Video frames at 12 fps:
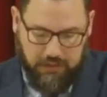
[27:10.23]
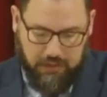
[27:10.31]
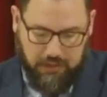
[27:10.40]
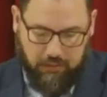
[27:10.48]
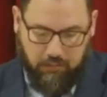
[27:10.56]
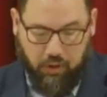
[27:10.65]

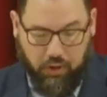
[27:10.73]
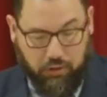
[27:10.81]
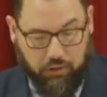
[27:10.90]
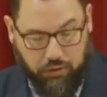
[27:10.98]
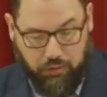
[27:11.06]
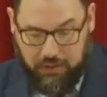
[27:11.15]
and what he'll
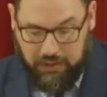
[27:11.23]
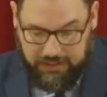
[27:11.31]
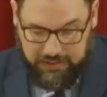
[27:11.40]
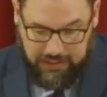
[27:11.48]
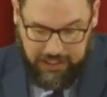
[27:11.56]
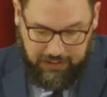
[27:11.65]
do in the
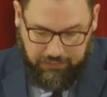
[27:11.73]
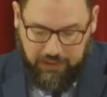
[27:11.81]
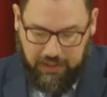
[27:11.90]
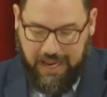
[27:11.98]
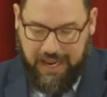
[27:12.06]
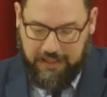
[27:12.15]

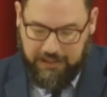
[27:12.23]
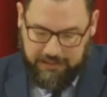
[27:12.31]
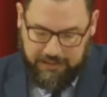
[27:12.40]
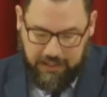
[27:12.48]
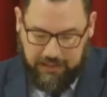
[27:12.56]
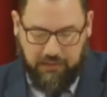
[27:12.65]
saving and
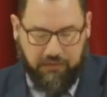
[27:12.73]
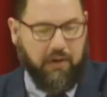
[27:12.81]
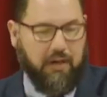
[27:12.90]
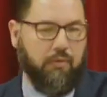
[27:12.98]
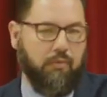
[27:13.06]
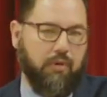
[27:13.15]

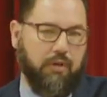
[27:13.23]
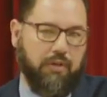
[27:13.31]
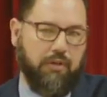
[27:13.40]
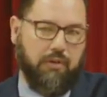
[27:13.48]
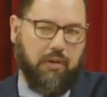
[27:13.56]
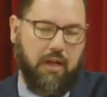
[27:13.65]
sanctifying work in
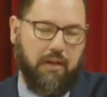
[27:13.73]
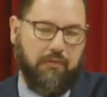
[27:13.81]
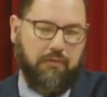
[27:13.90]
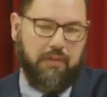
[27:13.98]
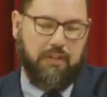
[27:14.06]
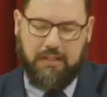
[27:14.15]
your life.
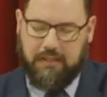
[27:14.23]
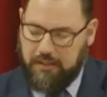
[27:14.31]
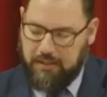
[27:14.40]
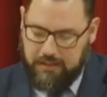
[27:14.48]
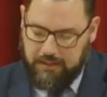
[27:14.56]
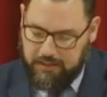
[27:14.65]
He said,
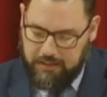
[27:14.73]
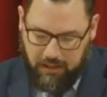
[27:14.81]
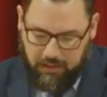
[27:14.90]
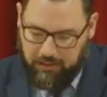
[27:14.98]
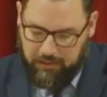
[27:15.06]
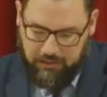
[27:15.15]
This is
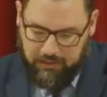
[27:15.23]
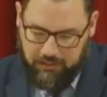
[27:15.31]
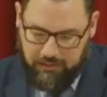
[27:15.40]
nothing.